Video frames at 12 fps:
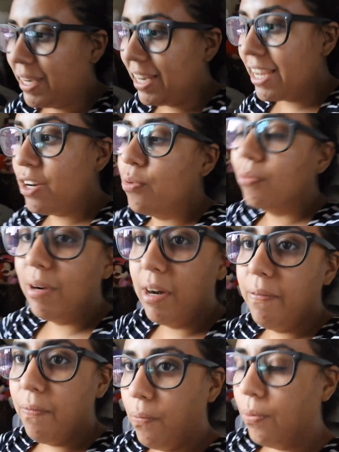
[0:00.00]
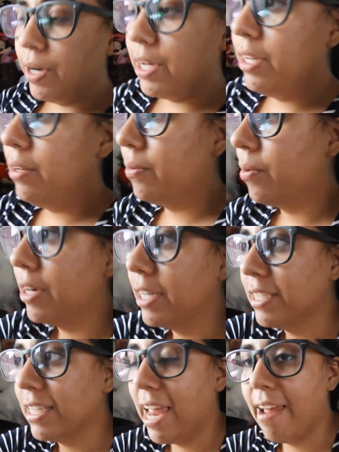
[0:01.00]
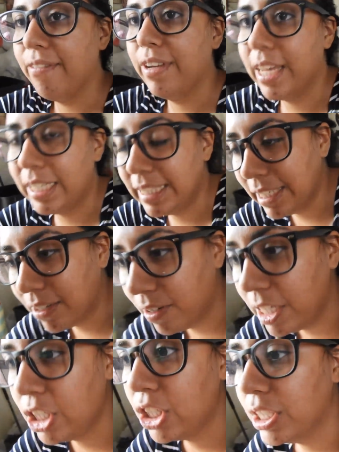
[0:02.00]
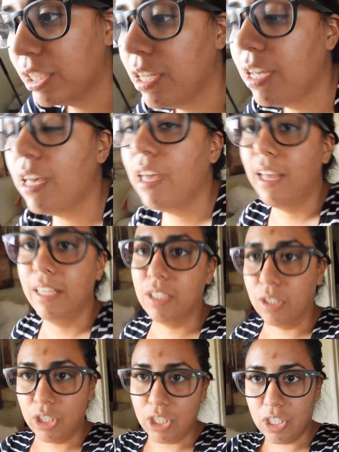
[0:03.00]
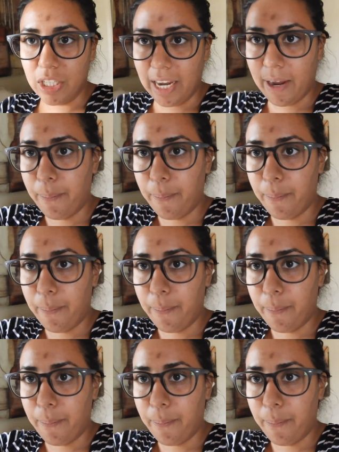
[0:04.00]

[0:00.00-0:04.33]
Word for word: plain rough wood where it doesn't have the nice decoration. So she just like